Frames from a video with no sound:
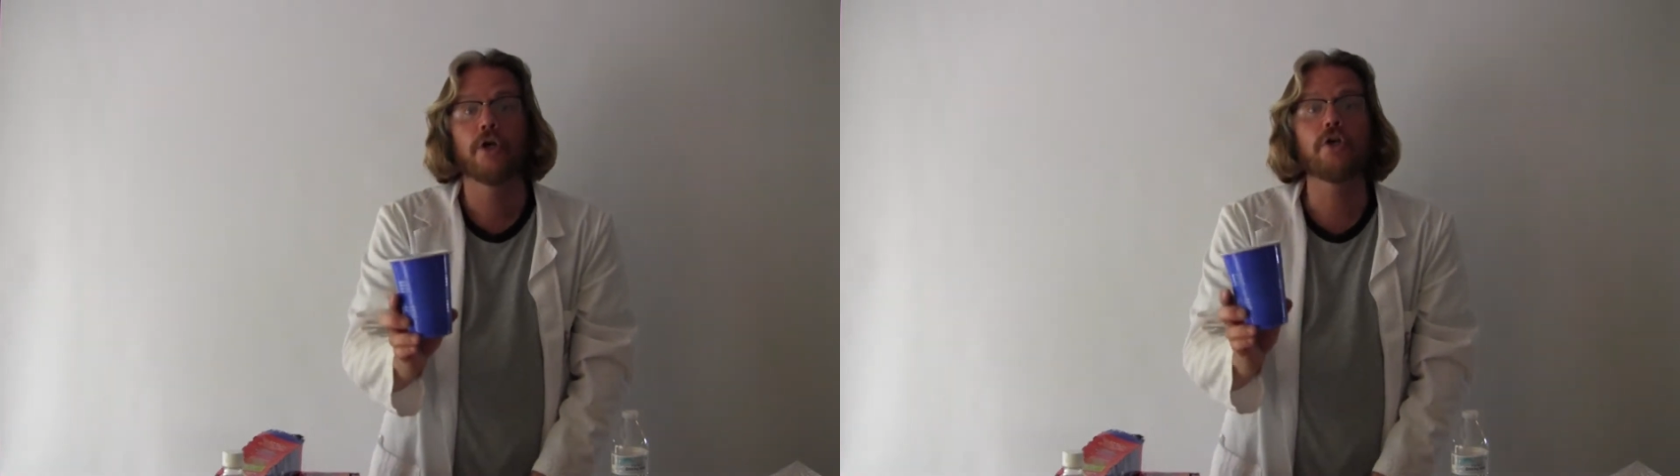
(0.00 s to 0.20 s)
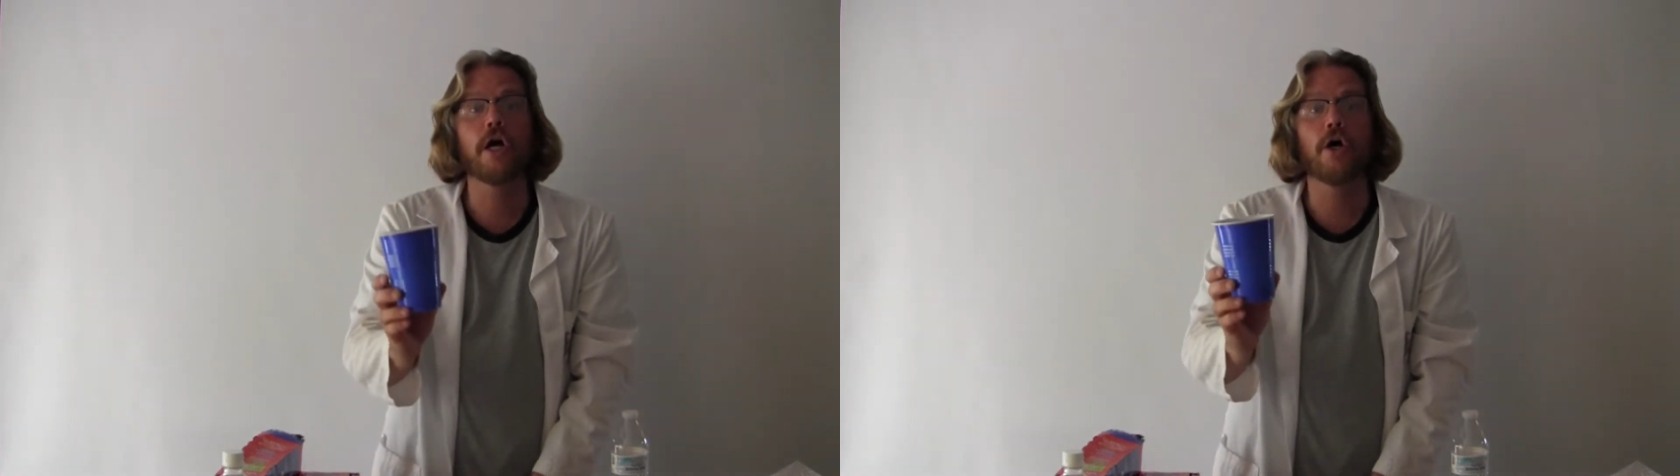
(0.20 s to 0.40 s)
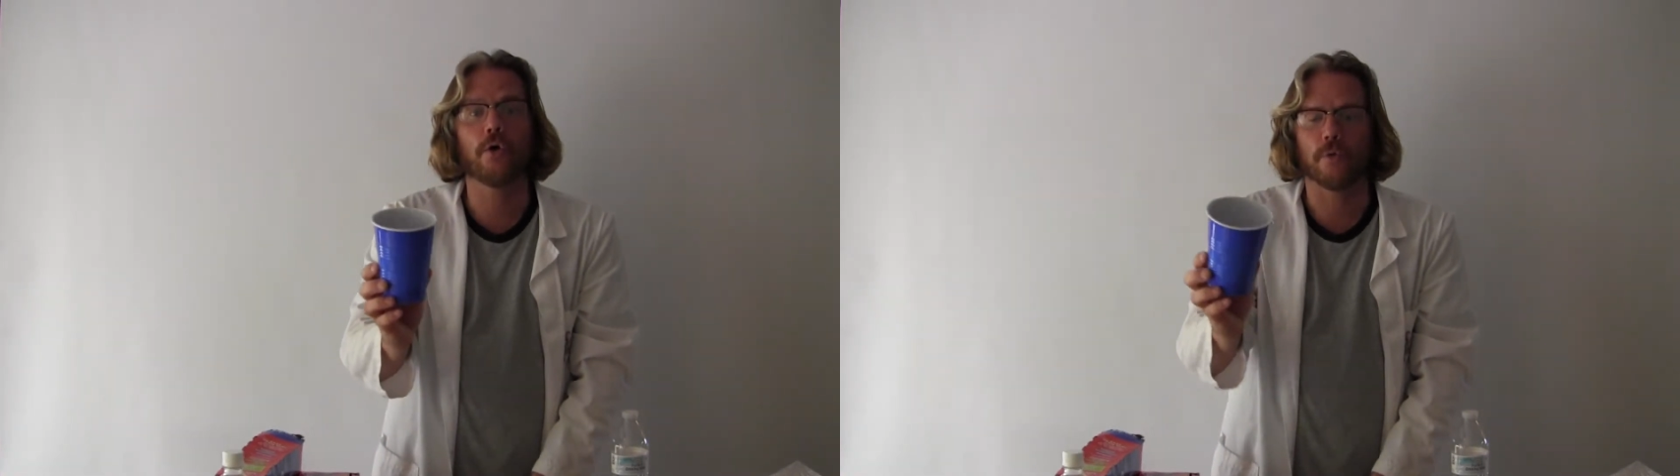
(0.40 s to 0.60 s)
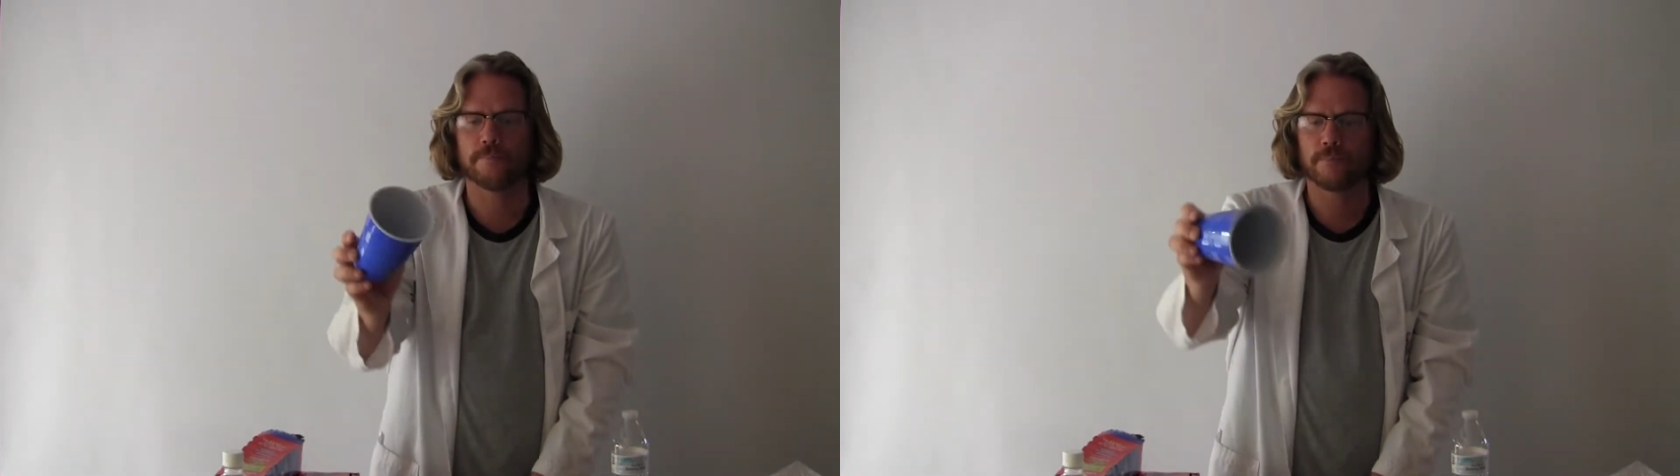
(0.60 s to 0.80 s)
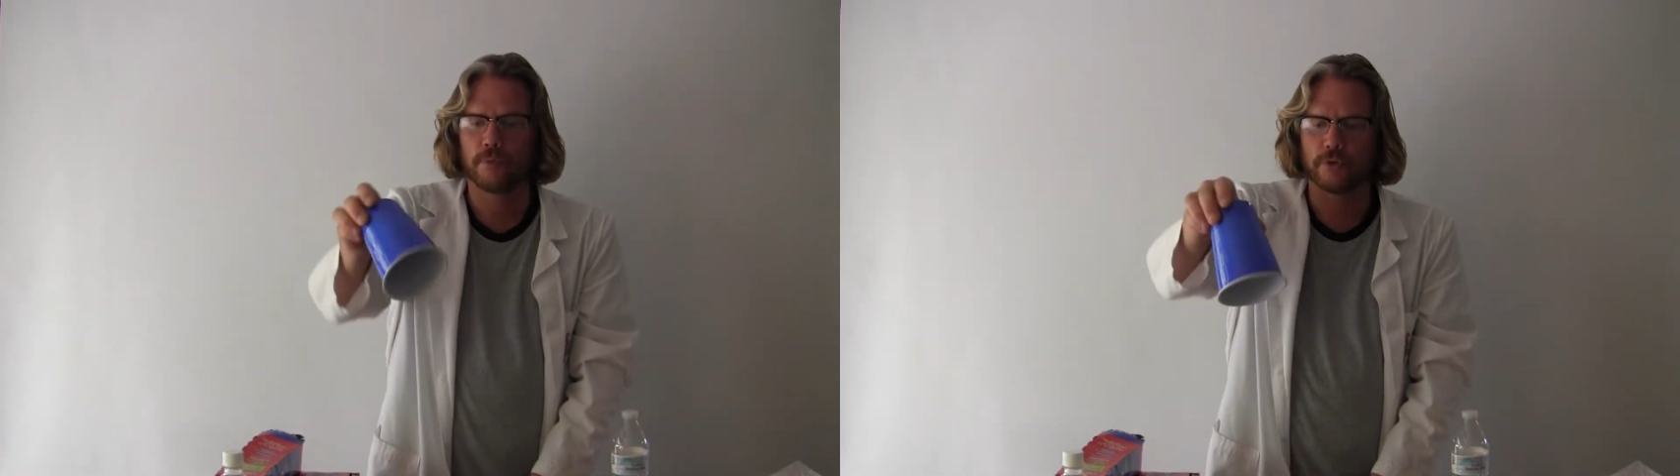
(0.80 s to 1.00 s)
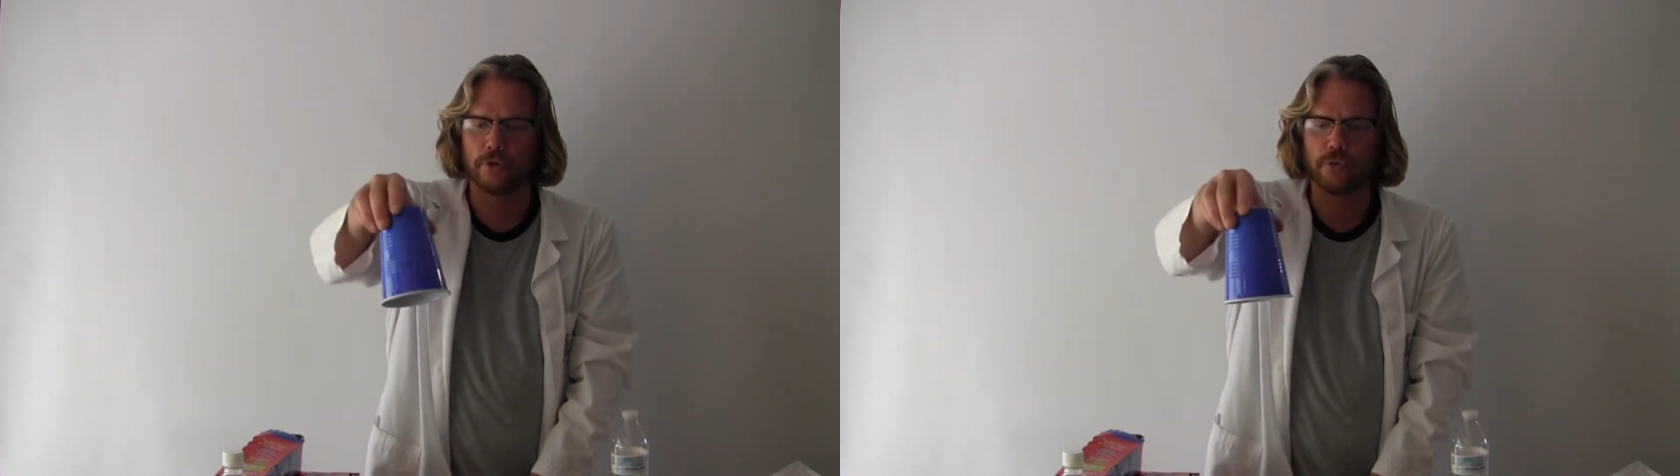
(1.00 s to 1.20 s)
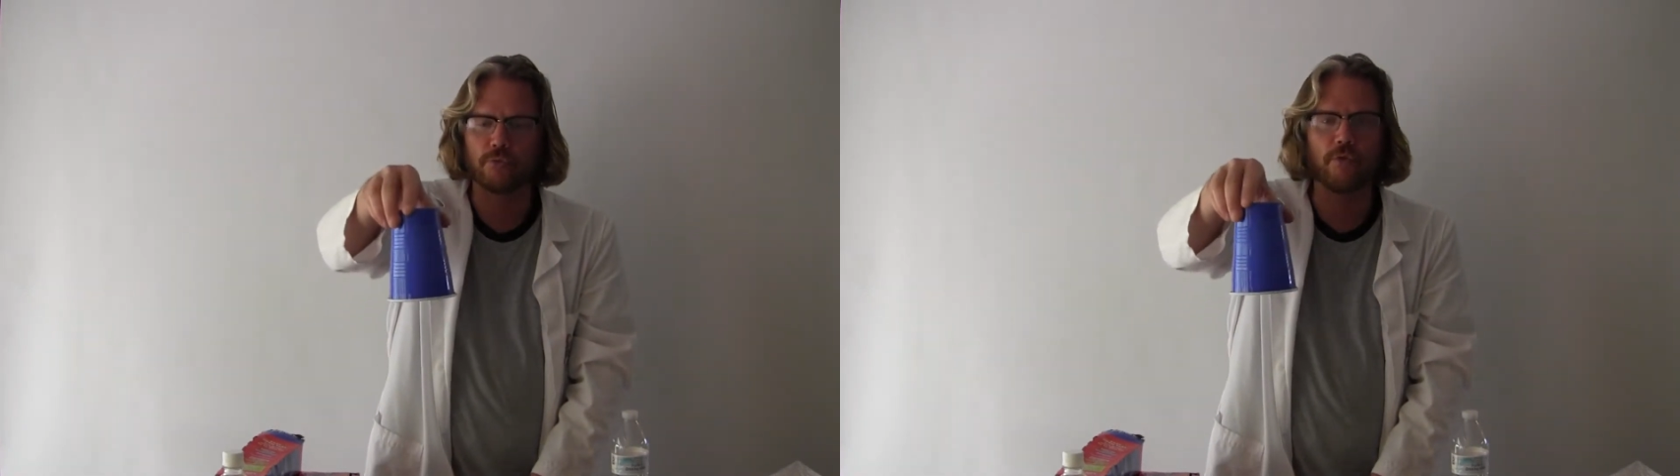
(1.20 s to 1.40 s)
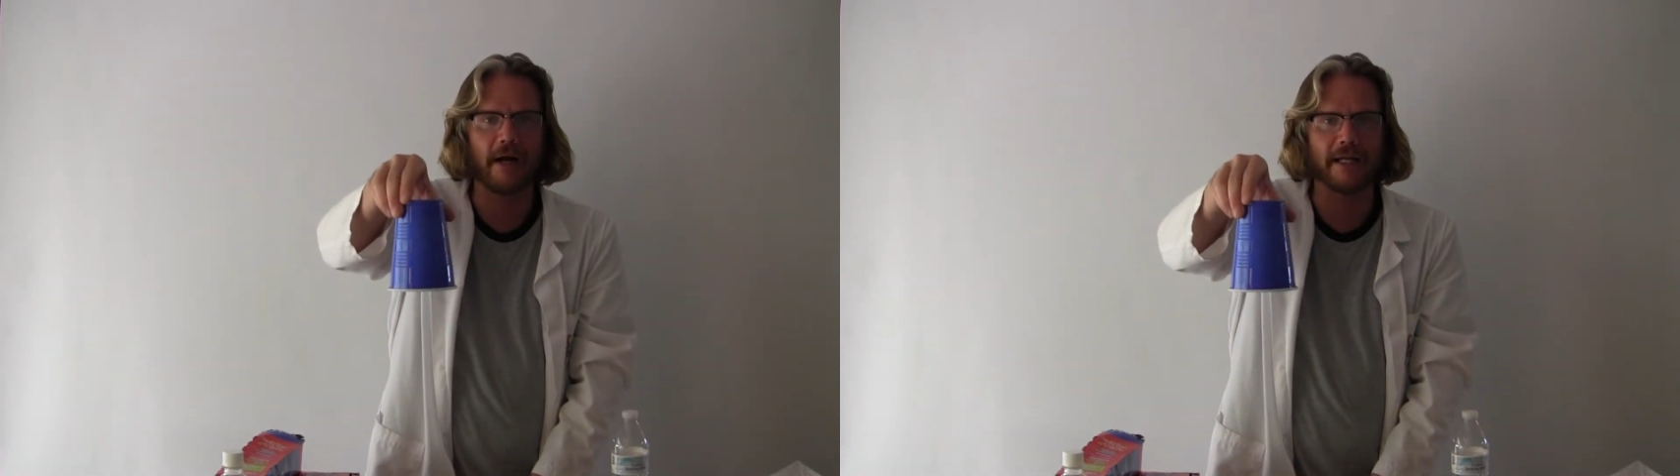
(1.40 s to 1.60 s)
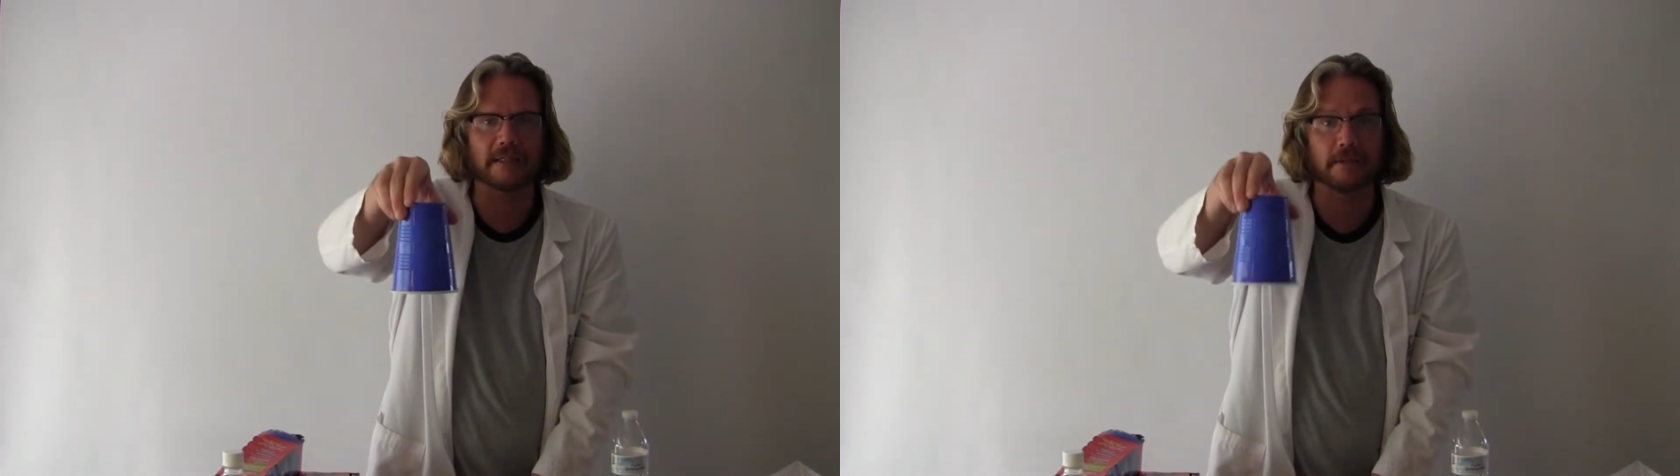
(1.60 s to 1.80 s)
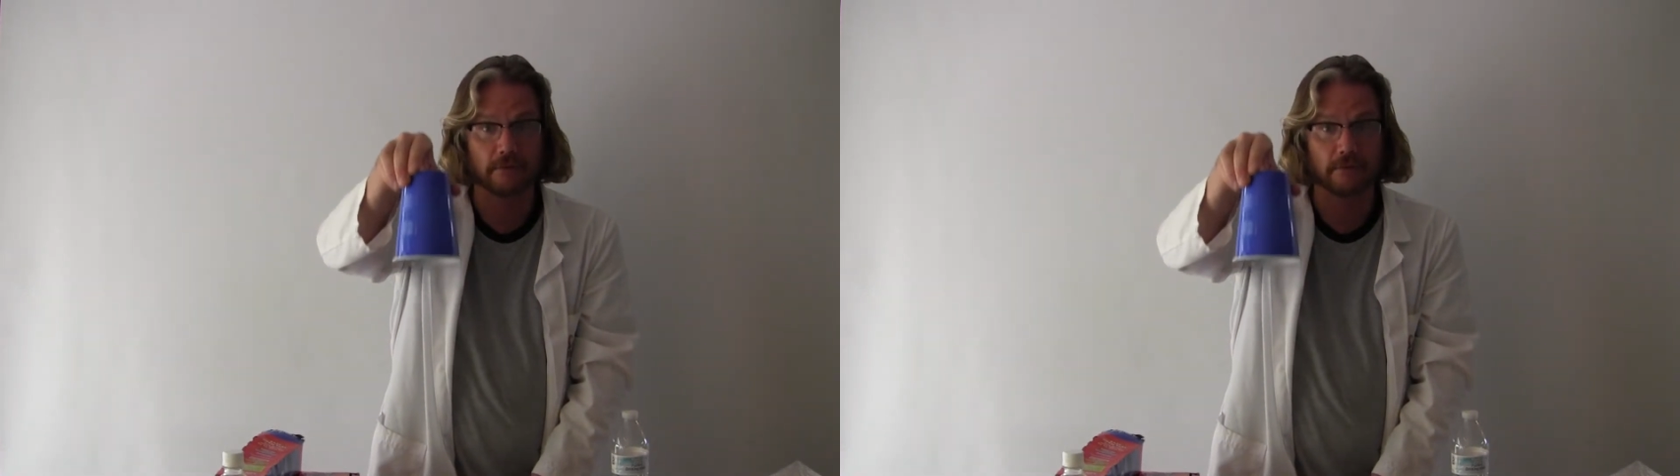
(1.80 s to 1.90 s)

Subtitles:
No, you're right.